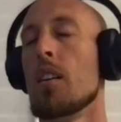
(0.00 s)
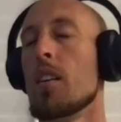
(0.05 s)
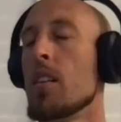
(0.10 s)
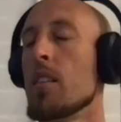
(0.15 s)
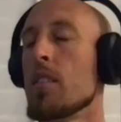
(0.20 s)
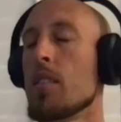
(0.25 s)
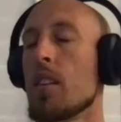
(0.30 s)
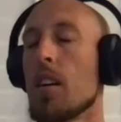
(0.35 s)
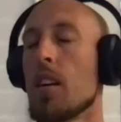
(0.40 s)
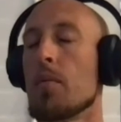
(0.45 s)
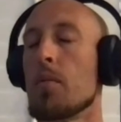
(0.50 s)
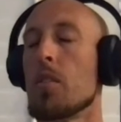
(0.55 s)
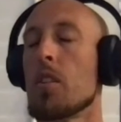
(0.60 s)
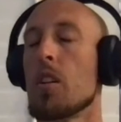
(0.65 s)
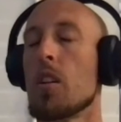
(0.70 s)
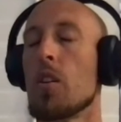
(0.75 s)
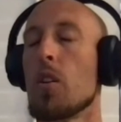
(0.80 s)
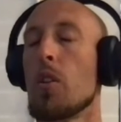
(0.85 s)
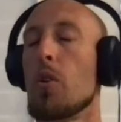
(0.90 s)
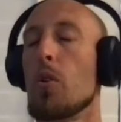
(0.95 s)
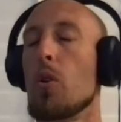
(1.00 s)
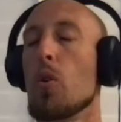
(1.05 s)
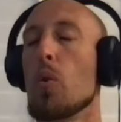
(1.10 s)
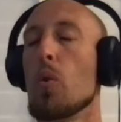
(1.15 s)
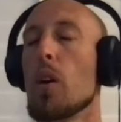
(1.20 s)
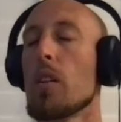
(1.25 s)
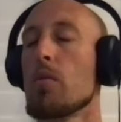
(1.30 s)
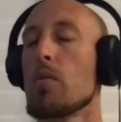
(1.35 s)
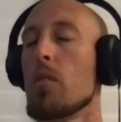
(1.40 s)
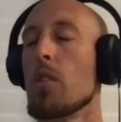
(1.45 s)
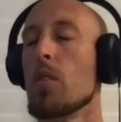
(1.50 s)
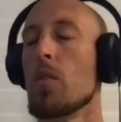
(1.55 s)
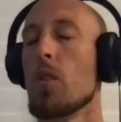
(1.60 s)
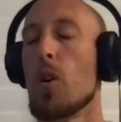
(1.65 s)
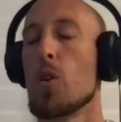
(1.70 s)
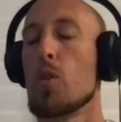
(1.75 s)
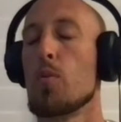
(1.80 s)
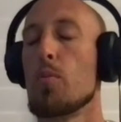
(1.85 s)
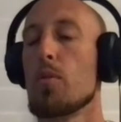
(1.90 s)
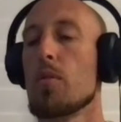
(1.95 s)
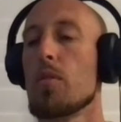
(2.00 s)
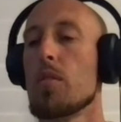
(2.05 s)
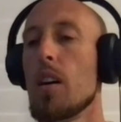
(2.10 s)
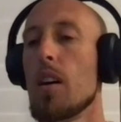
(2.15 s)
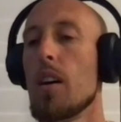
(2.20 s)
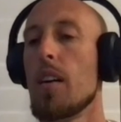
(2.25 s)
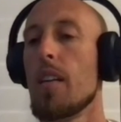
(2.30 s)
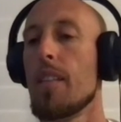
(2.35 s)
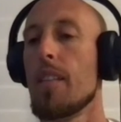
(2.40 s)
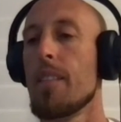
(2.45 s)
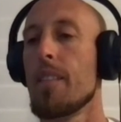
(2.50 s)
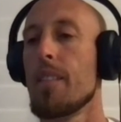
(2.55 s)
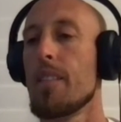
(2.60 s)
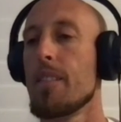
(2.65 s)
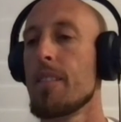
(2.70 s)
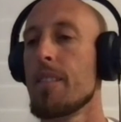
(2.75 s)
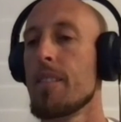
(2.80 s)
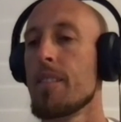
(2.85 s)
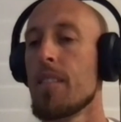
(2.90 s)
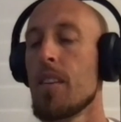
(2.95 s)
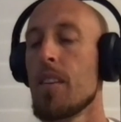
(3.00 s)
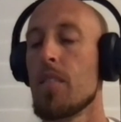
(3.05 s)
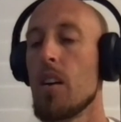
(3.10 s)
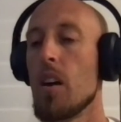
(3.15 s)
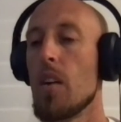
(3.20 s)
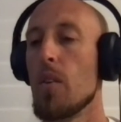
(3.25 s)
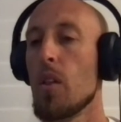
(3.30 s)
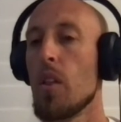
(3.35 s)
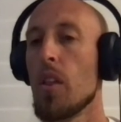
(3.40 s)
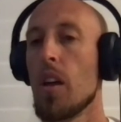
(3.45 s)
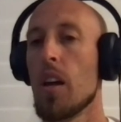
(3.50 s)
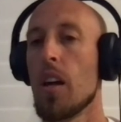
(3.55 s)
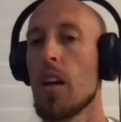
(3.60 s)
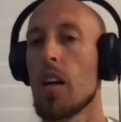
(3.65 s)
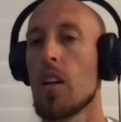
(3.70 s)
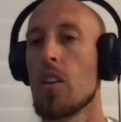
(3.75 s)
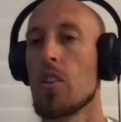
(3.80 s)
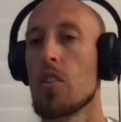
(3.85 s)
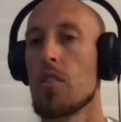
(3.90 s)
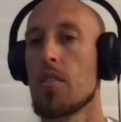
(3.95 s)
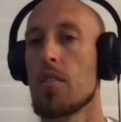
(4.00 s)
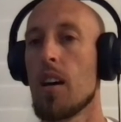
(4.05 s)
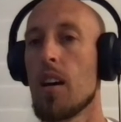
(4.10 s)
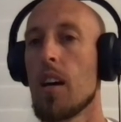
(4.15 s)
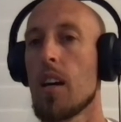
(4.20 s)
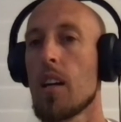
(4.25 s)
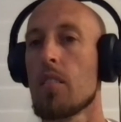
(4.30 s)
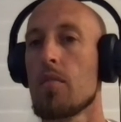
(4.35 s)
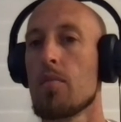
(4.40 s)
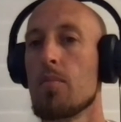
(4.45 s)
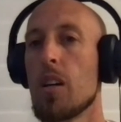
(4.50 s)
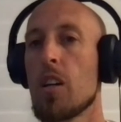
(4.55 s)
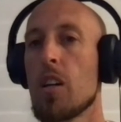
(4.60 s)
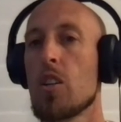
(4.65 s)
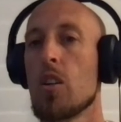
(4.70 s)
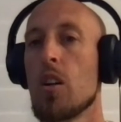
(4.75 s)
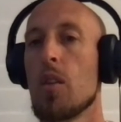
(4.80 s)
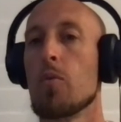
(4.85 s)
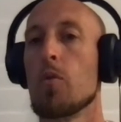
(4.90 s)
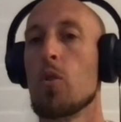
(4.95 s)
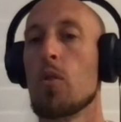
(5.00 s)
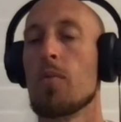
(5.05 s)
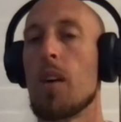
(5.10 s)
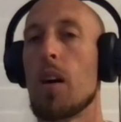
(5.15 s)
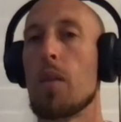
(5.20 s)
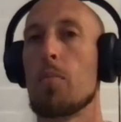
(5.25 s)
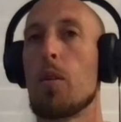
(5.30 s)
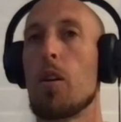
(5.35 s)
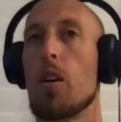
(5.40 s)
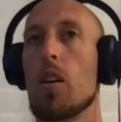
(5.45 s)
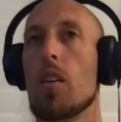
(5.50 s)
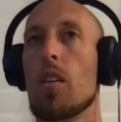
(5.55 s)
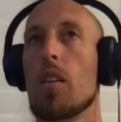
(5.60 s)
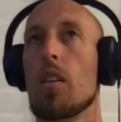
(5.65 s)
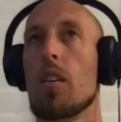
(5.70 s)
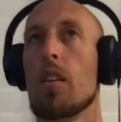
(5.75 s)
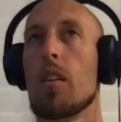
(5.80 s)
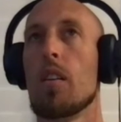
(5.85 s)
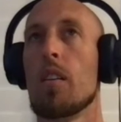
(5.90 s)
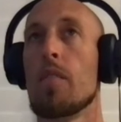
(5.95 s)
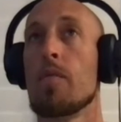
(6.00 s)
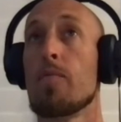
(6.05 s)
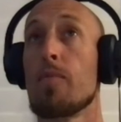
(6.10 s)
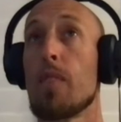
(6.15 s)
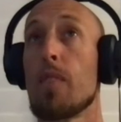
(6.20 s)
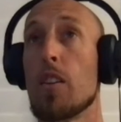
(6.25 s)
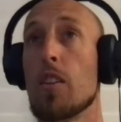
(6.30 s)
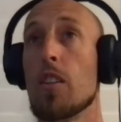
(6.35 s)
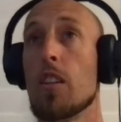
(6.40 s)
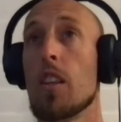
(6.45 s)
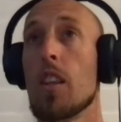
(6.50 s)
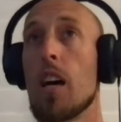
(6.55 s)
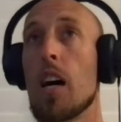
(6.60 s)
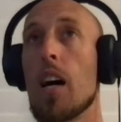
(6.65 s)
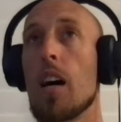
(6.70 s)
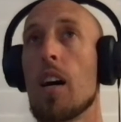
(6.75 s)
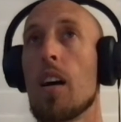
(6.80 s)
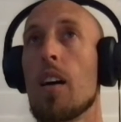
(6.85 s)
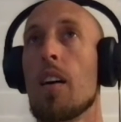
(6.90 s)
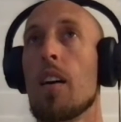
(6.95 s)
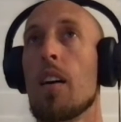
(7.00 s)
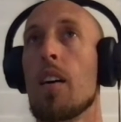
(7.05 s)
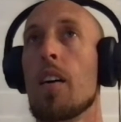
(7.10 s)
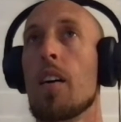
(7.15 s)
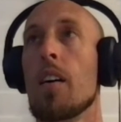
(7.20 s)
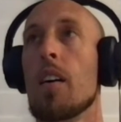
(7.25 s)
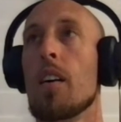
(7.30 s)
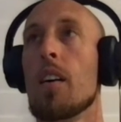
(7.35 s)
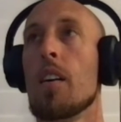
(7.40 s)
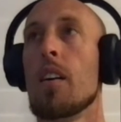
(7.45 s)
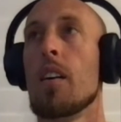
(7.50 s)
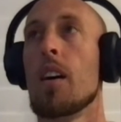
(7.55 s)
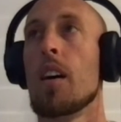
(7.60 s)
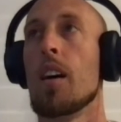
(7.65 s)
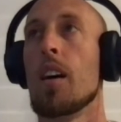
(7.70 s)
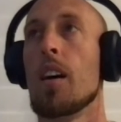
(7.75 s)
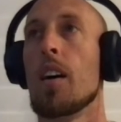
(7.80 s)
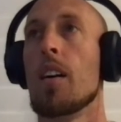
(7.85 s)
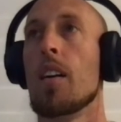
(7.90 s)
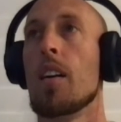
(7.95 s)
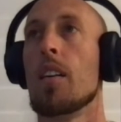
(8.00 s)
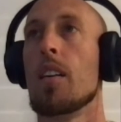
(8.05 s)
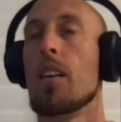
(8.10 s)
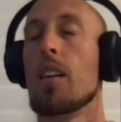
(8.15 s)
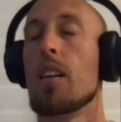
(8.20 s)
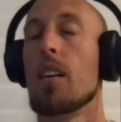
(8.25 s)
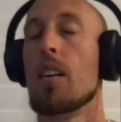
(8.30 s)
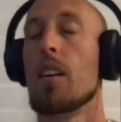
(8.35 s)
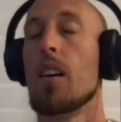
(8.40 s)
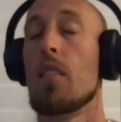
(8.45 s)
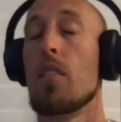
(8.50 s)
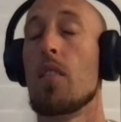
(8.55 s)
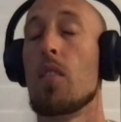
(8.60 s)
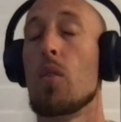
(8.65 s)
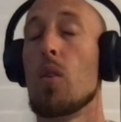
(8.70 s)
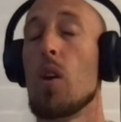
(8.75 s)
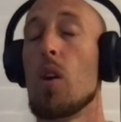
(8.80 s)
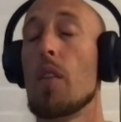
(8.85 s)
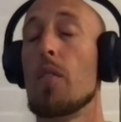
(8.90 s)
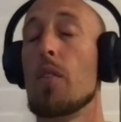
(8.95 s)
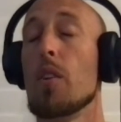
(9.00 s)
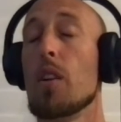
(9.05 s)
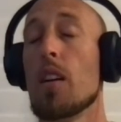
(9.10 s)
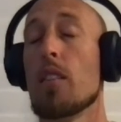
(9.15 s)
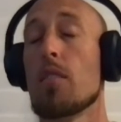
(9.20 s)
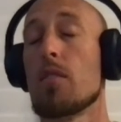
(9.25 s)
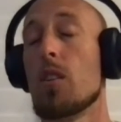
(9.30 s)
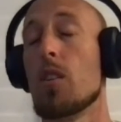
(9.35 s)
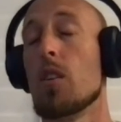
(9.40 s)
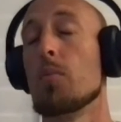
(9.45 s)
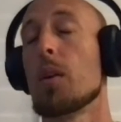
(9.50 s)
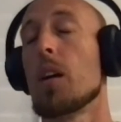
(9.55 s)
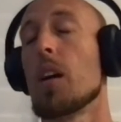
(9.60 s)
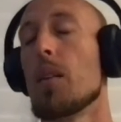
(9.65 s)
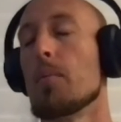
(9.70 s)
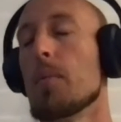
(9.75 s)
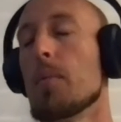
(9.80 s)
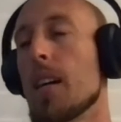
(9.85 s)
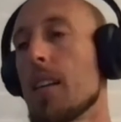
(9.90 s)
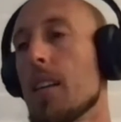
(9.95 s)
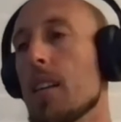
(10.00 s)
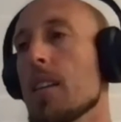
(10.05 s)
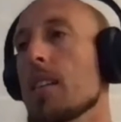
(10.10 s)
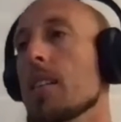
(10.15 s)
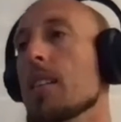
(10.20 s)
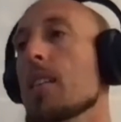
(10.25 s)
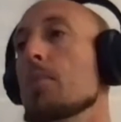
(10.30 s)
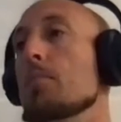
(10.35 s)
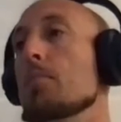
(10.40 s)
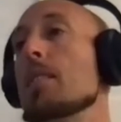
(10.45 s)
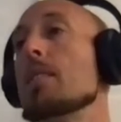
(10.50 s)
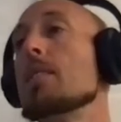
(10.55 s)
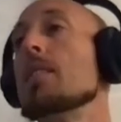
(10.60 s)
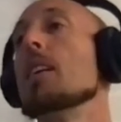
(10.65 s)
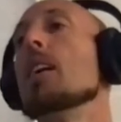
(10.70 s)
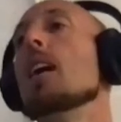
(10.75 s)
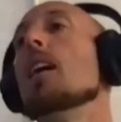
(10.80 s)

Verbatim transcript: was like, I'm just gonna go three weeks where I do 100 percent everything and just like make sure I'm doing my part. I did that and uh, every every day started to become like the, the best day